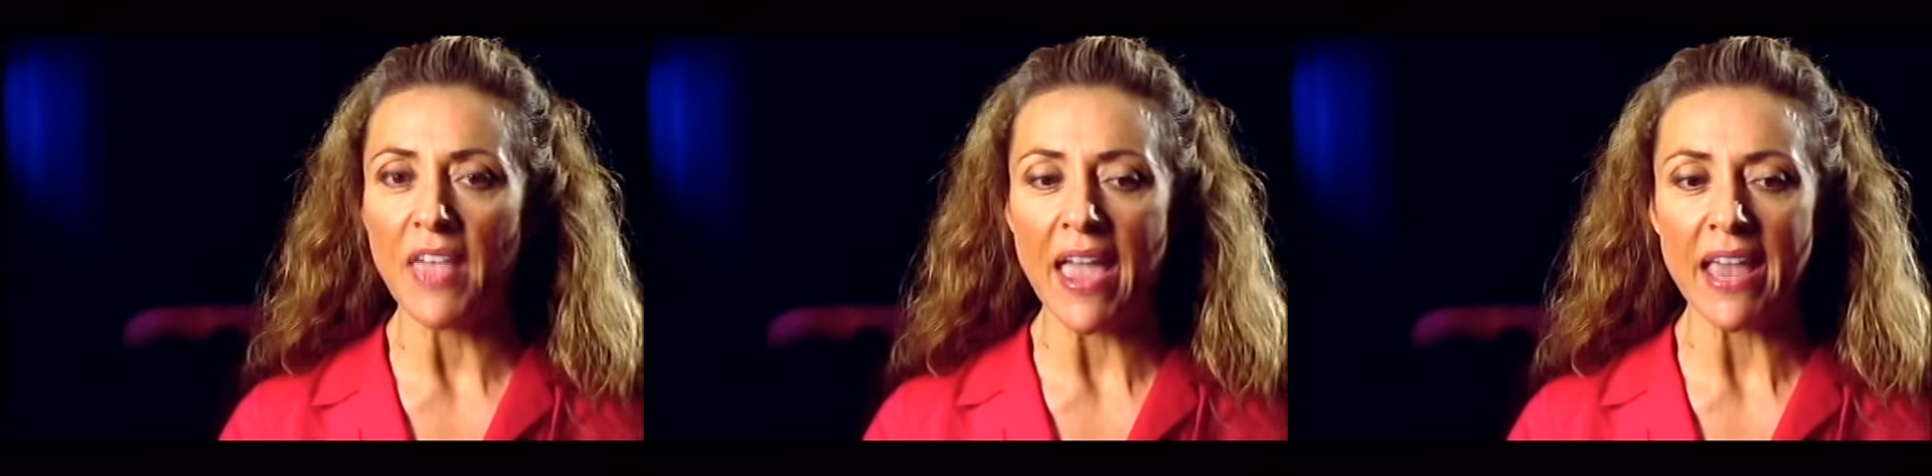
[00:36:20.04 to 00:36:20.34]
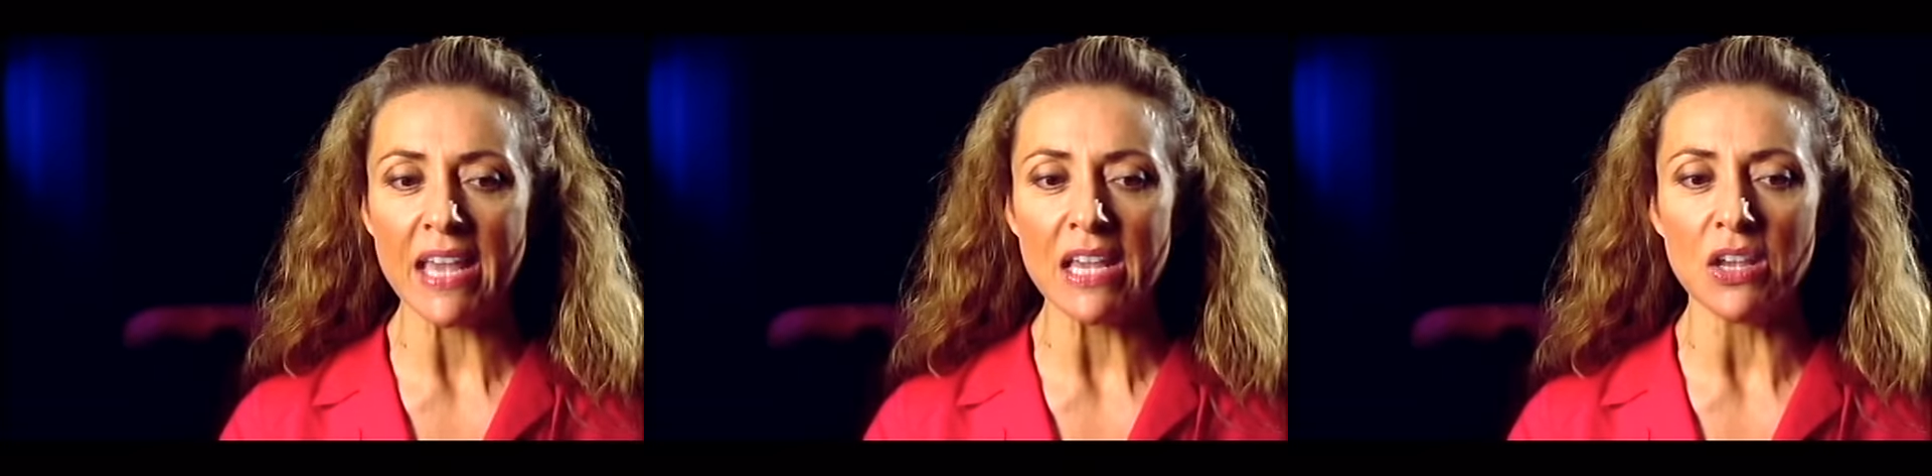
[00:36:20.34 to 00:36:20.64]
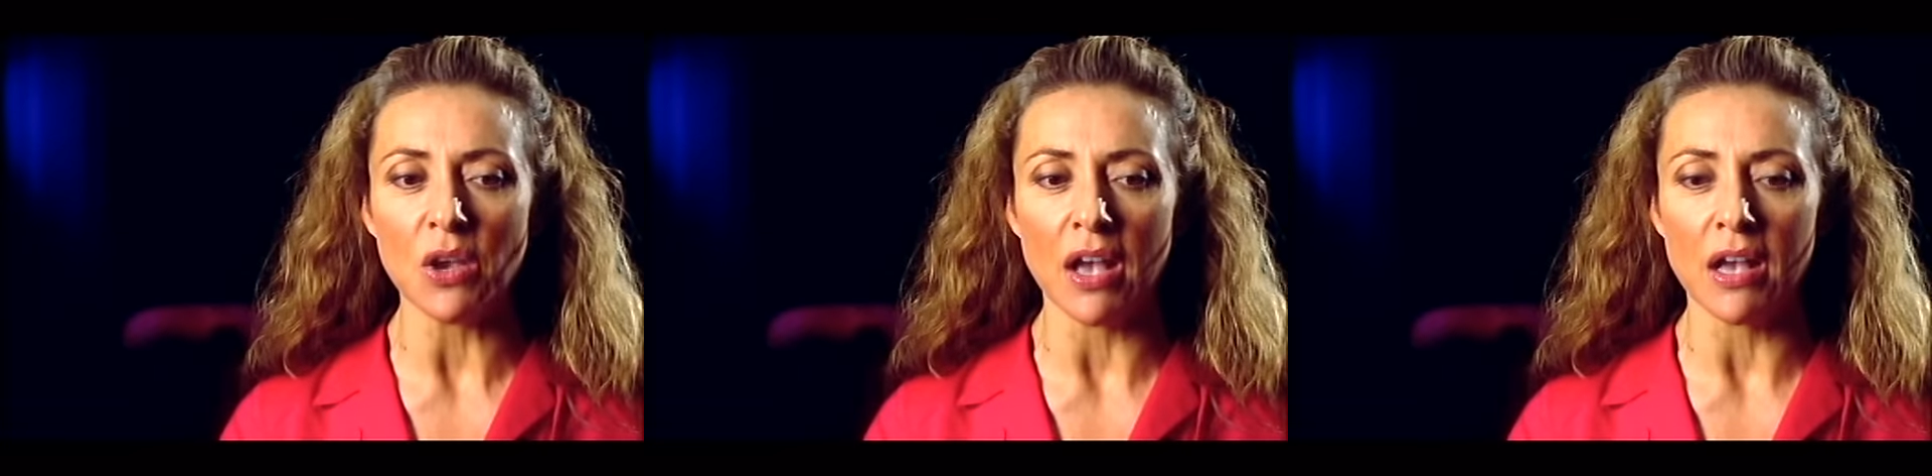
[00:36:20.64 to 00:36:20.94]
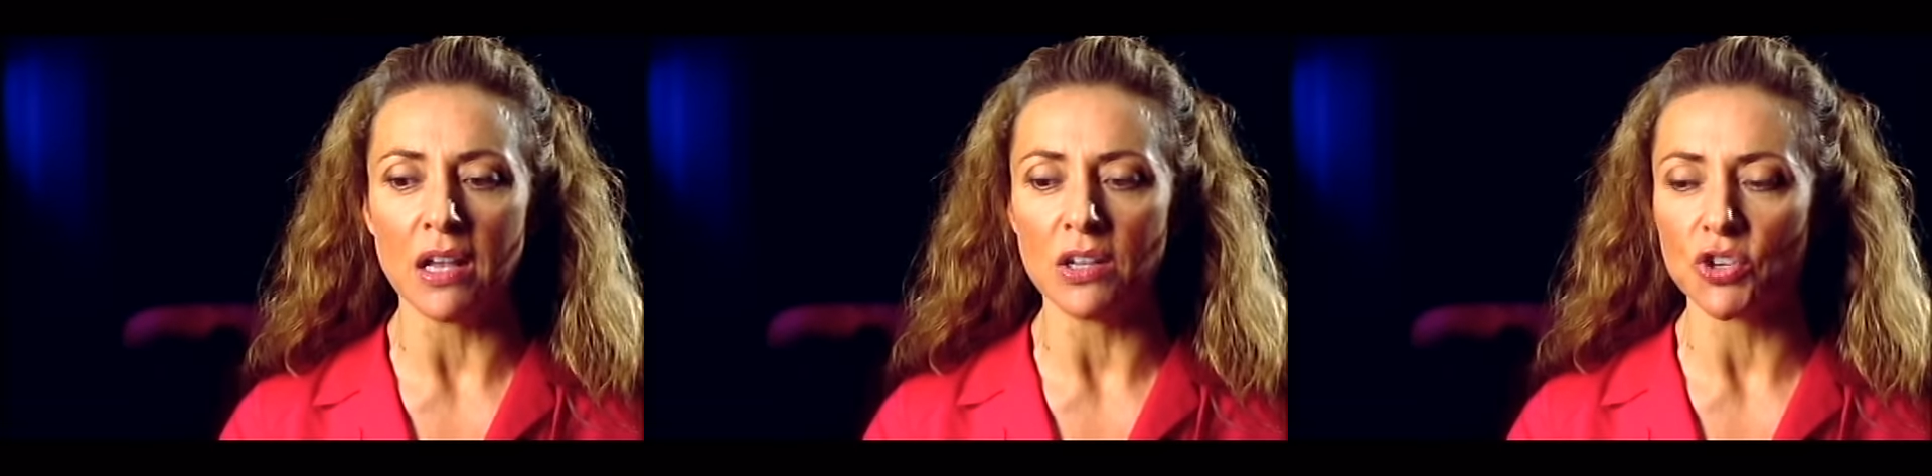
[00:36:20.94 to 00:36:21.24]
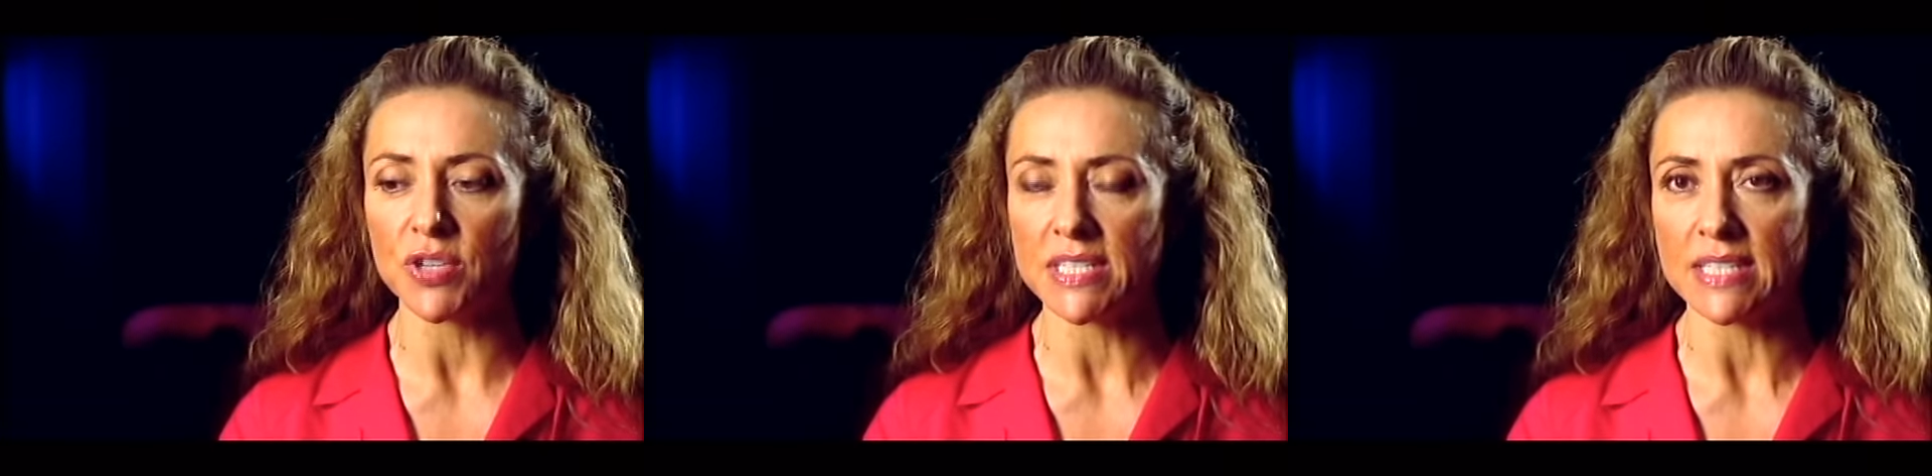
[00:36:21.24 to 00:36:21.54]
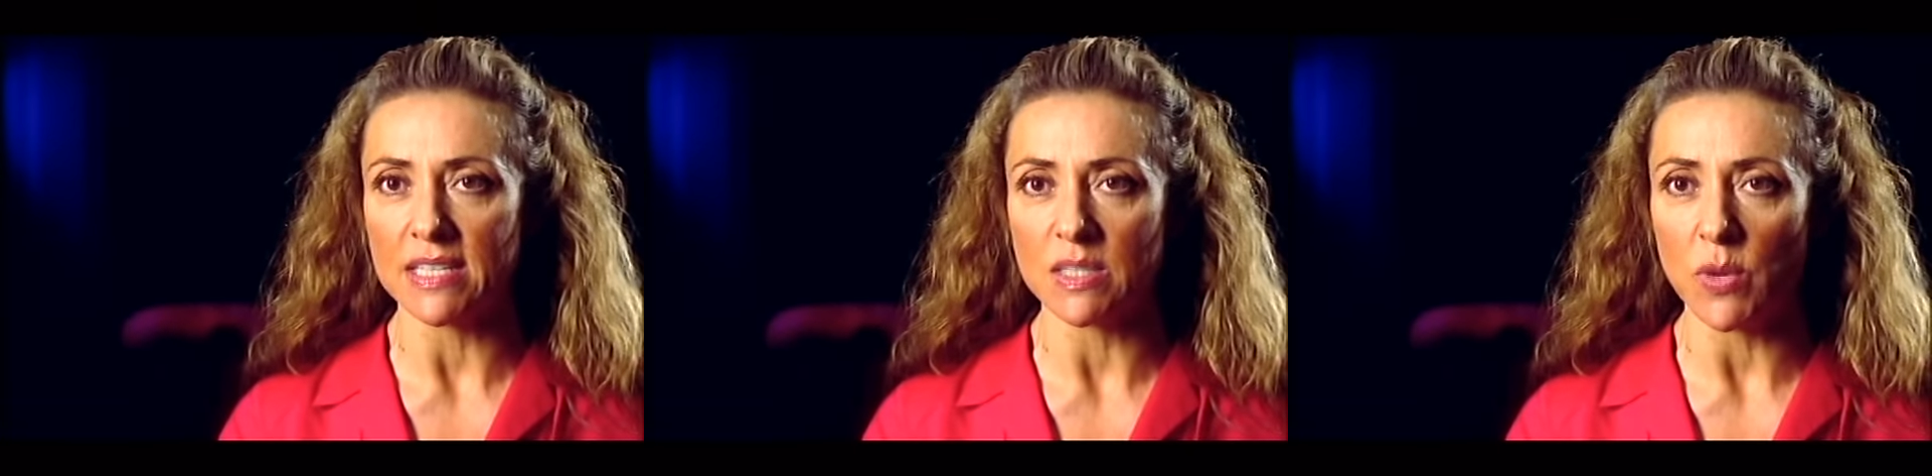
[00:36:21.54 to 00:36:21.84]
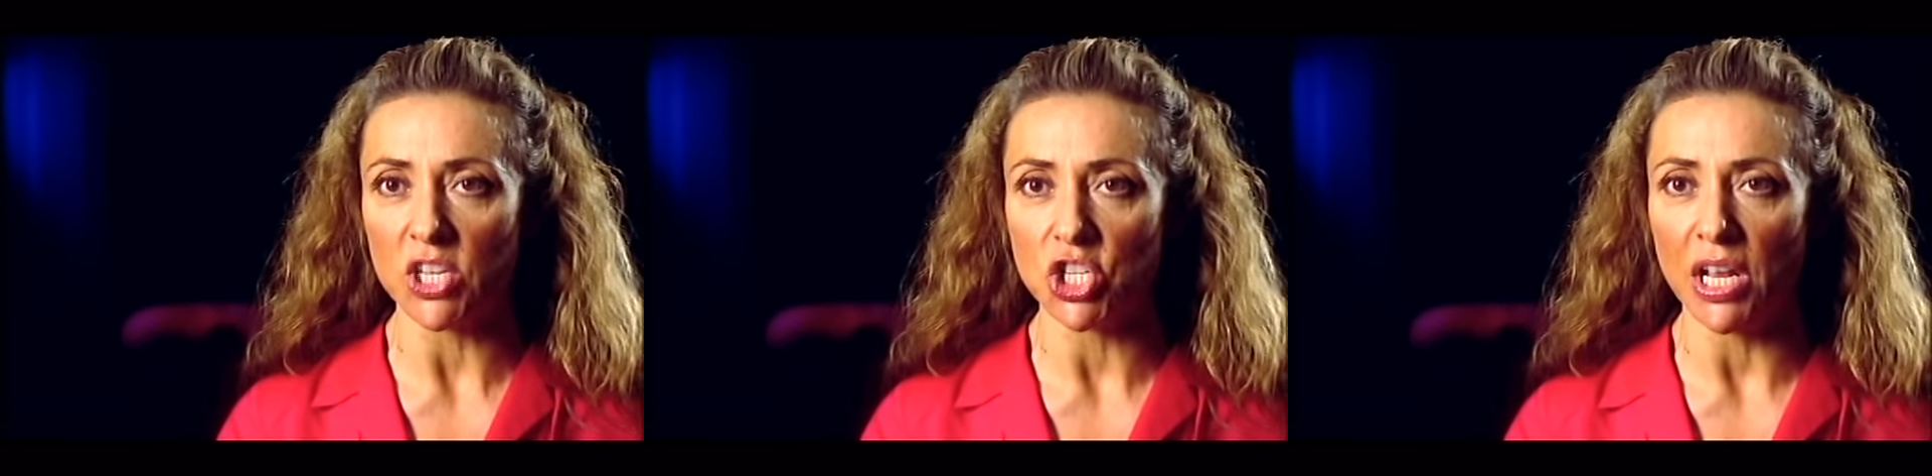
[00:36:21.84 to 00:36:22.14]
They criticised
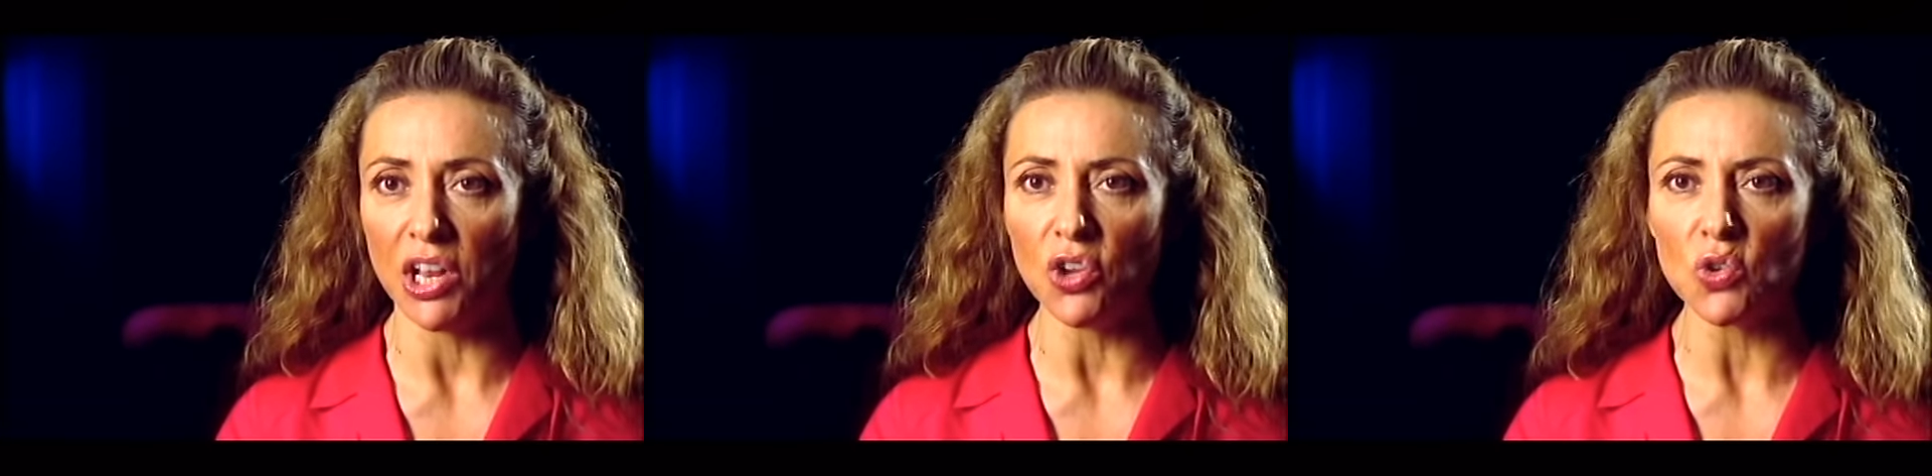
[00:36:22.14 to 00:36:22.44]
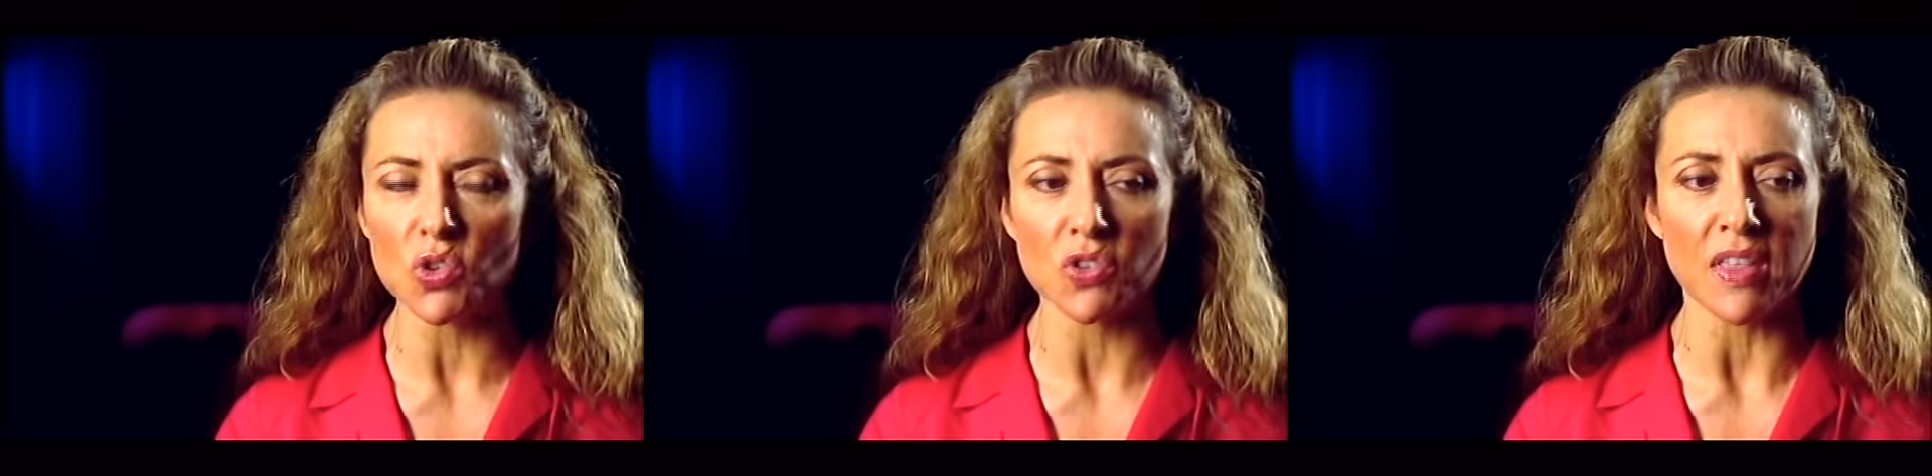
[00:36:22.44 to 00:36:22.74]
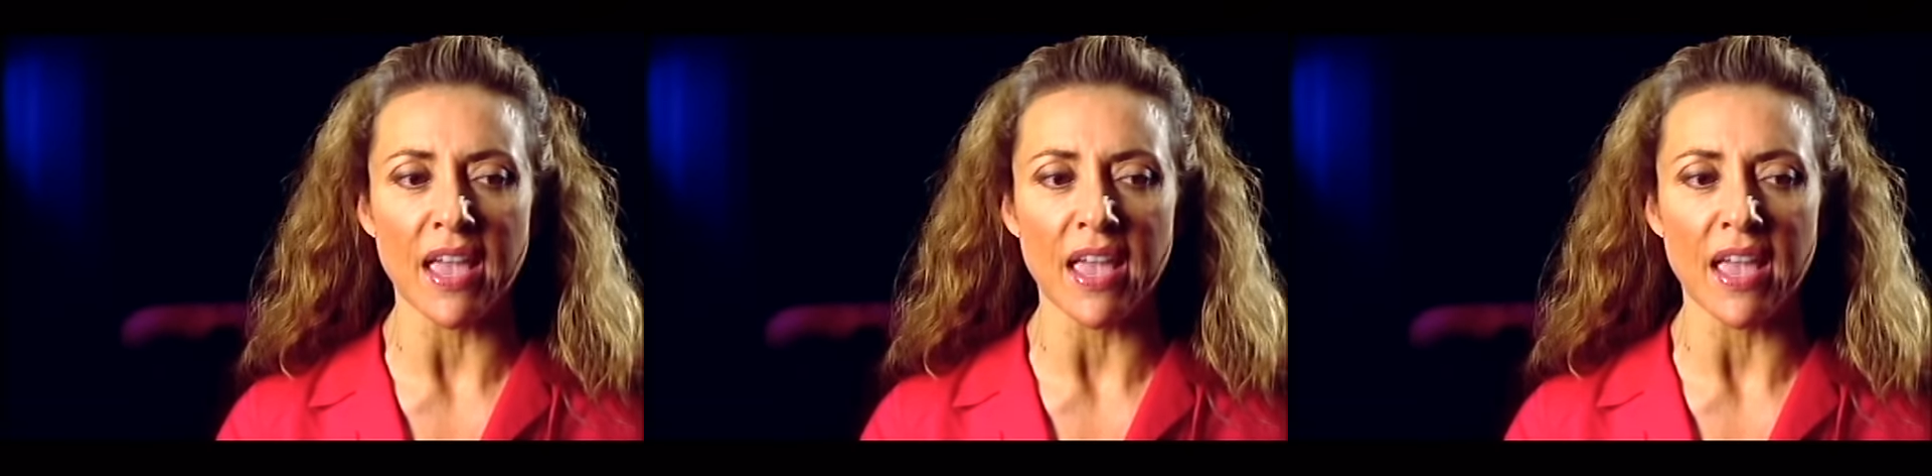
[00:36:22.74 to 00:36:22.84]
the way she looked.